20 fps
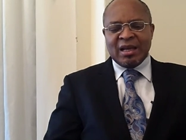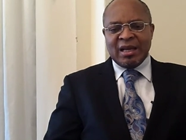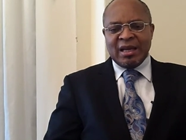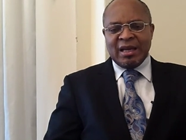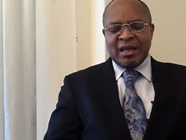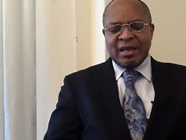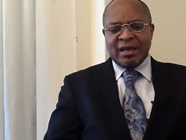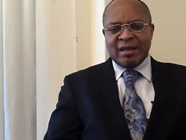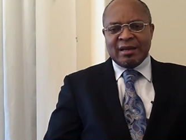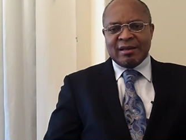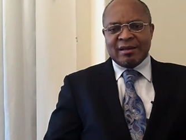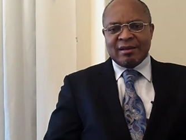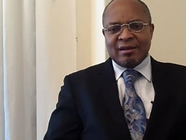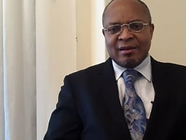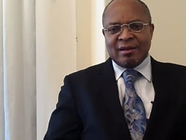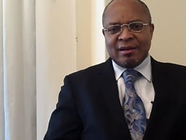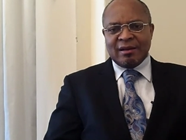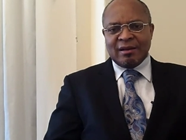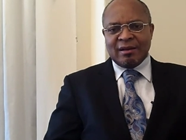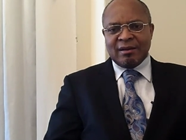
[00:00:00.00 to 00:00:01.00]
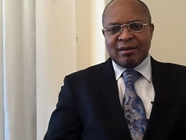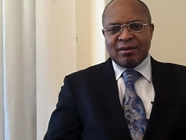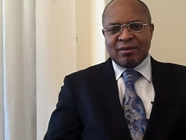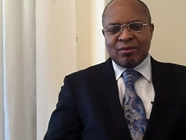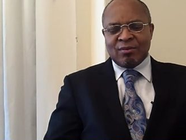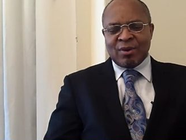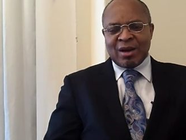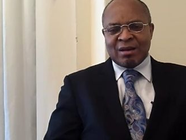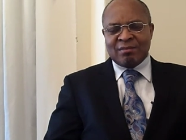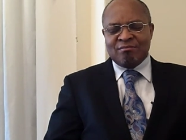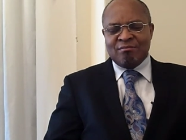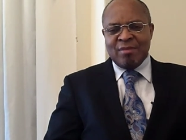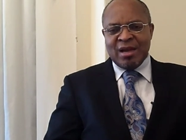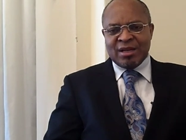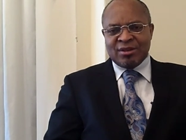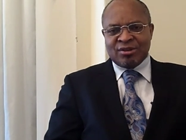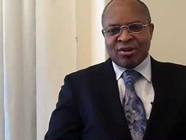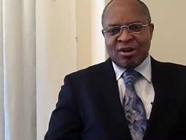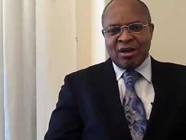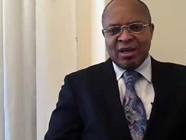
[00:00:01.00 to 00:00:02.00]
And uh, one
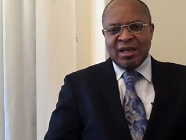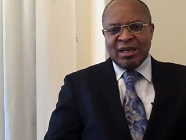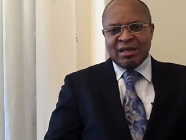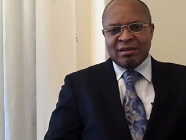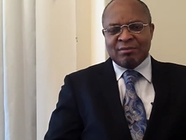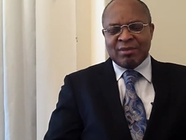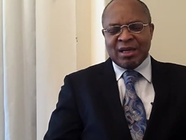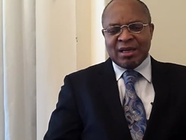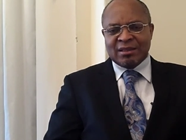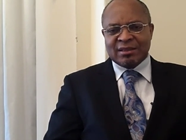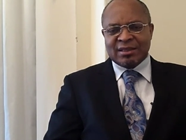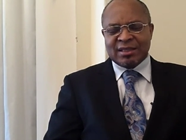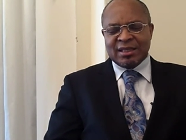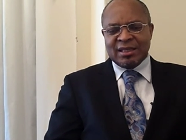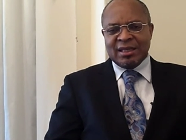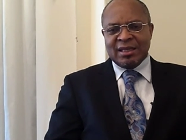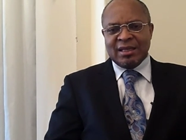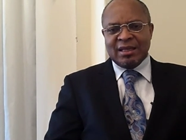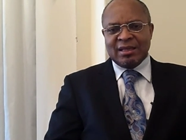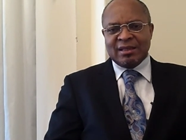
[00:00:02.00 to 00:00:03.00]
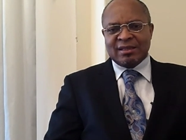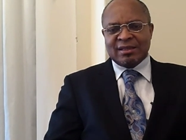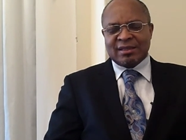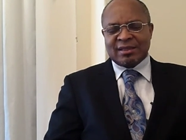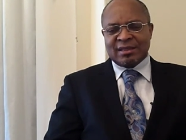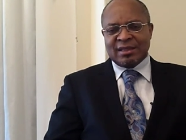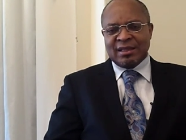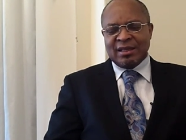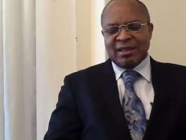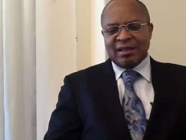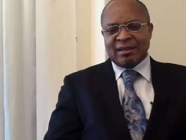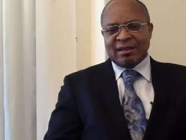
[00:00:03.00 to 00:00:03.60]
major element is